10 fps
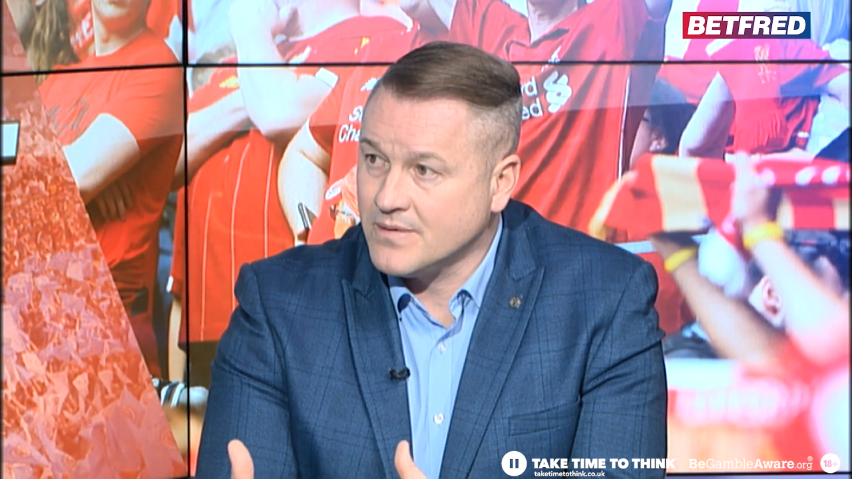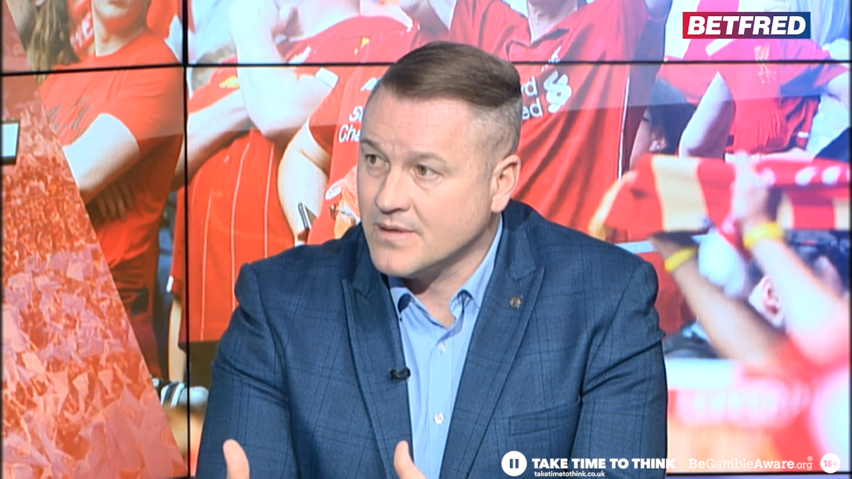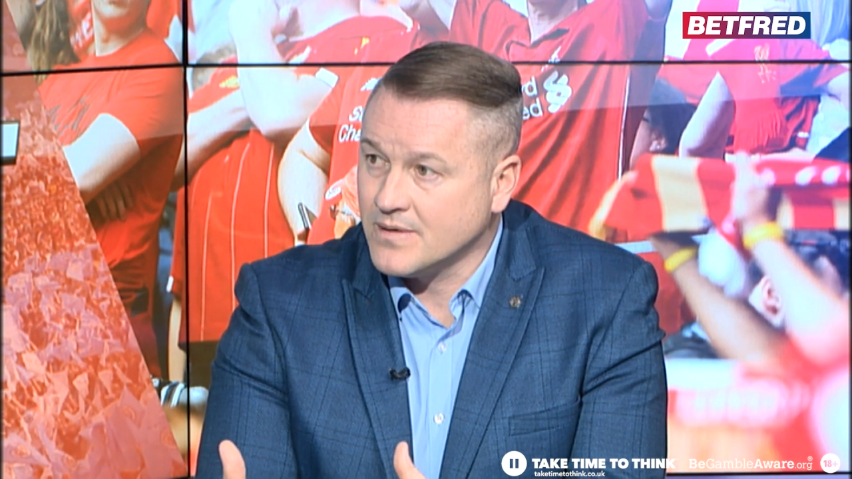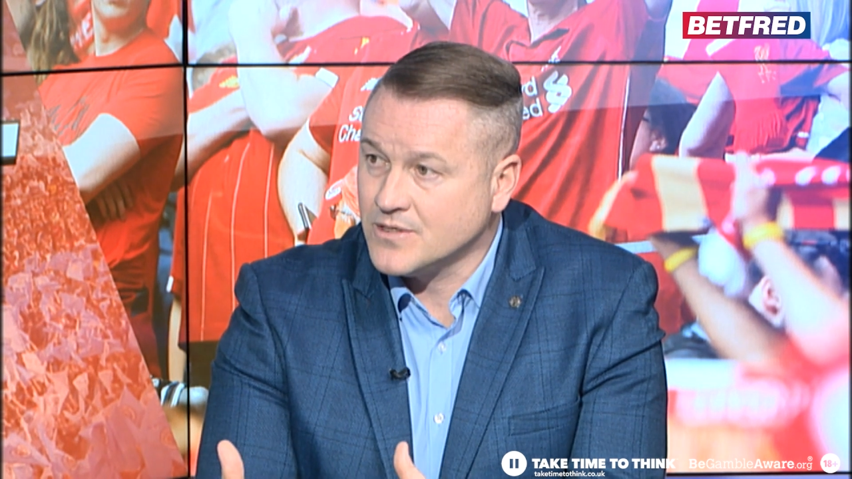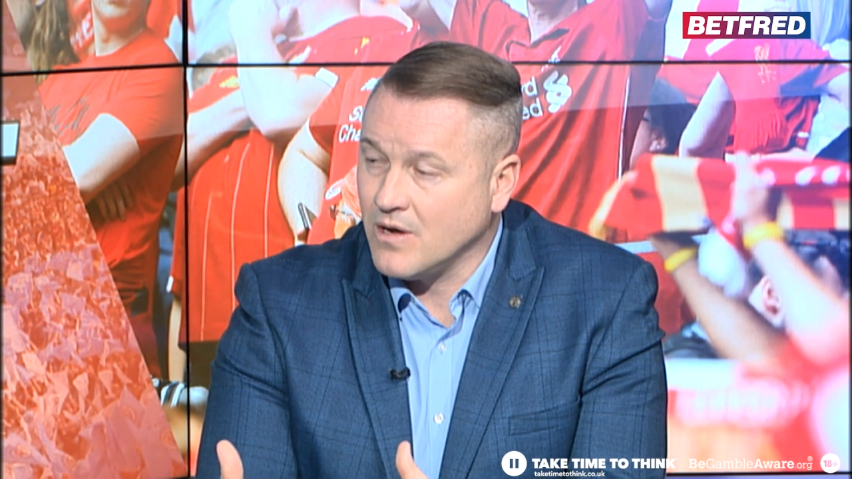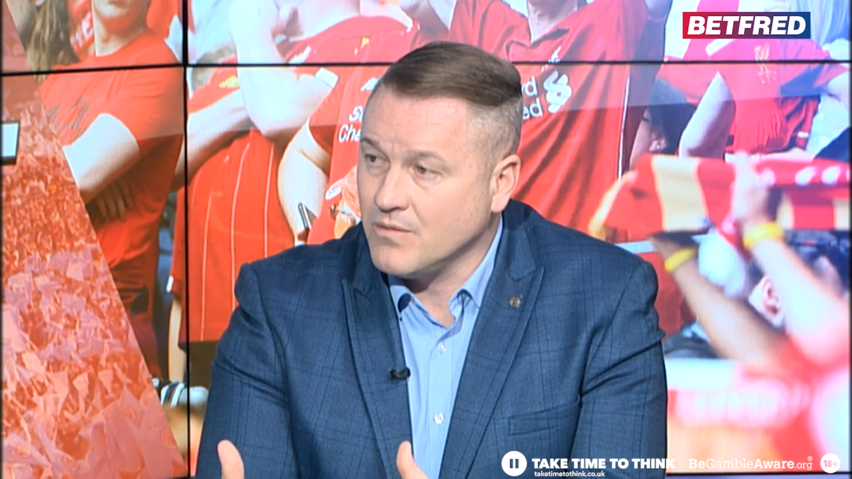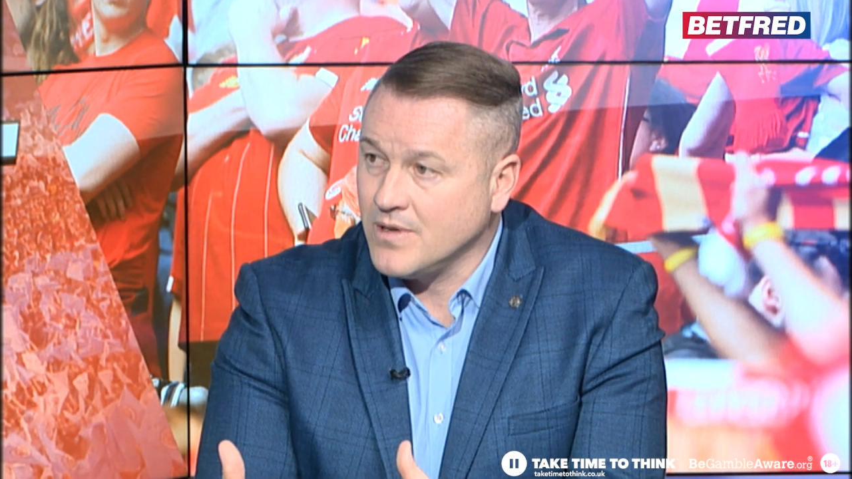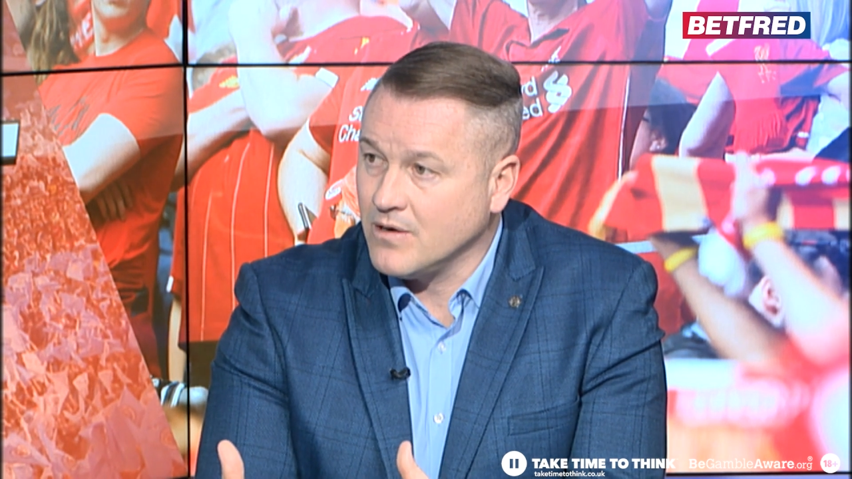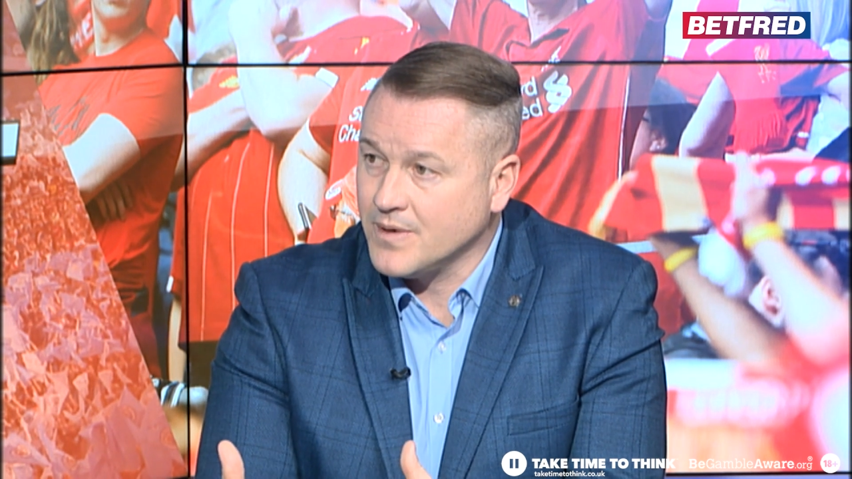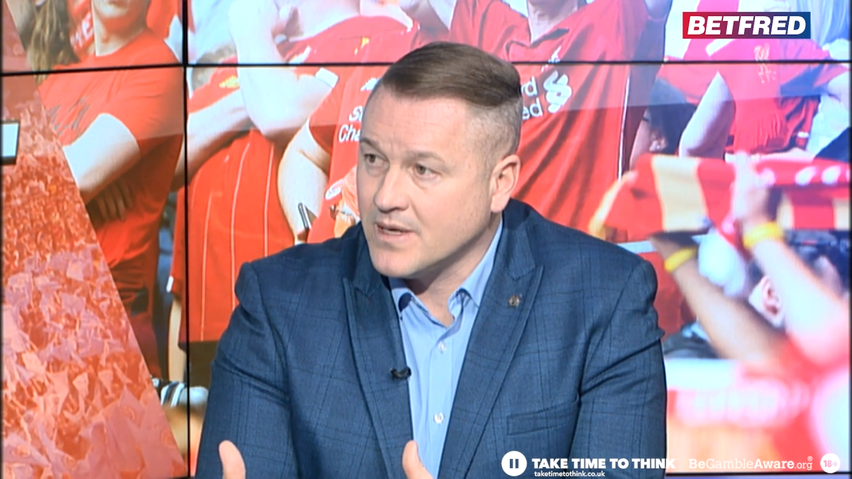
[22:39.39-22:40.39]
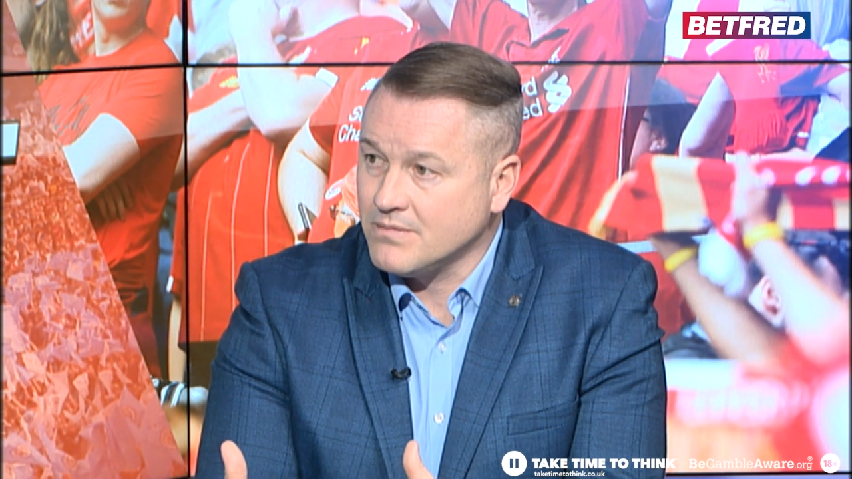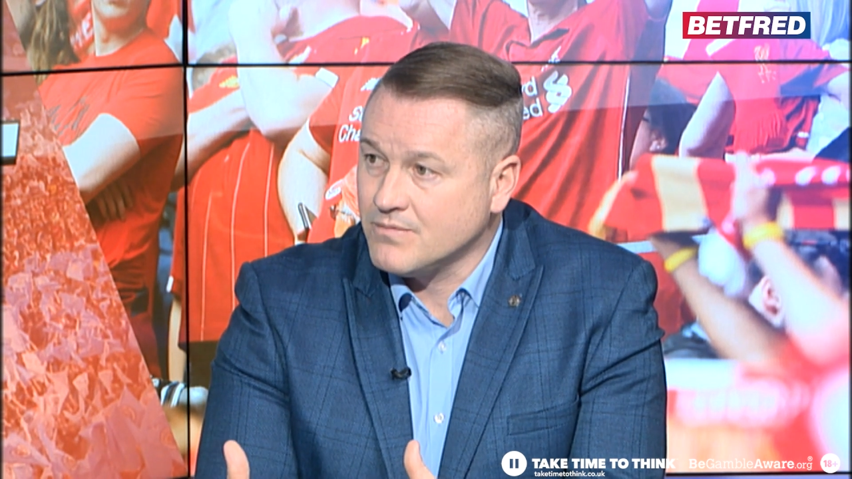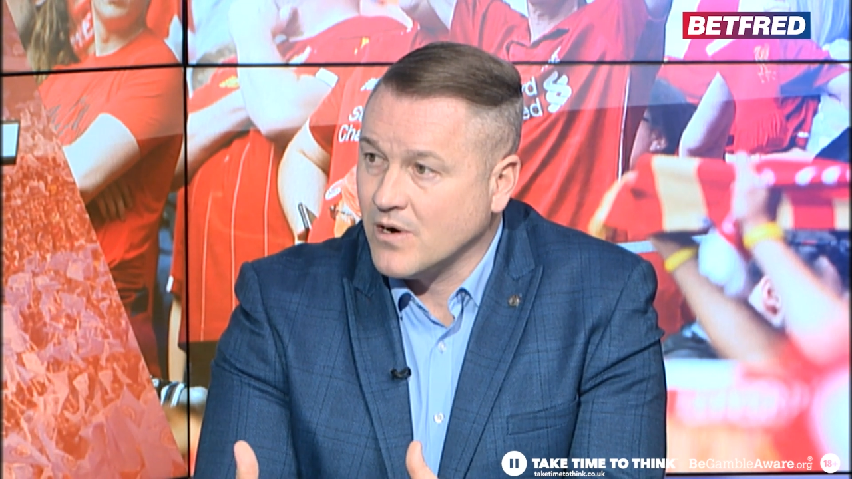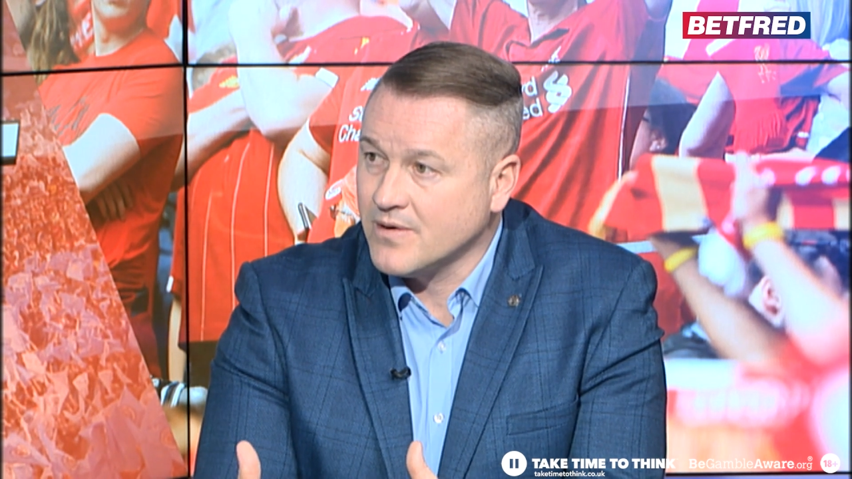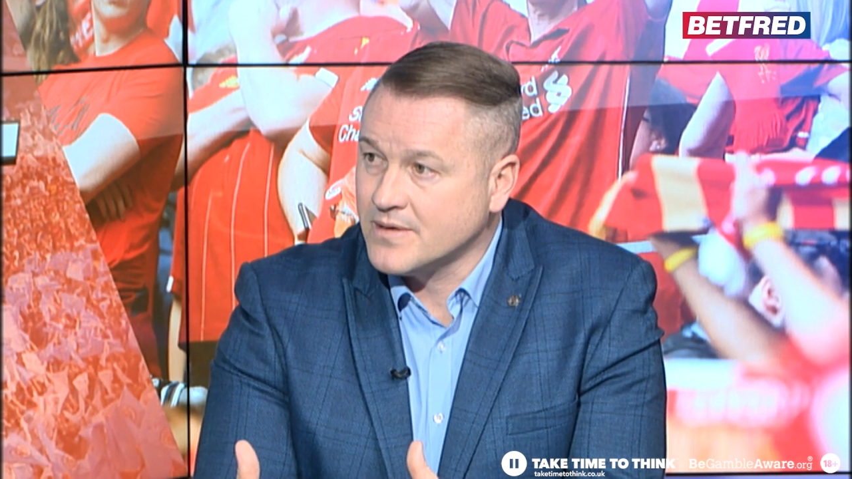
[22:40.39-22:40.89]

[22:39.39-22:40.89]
There's nobody rowing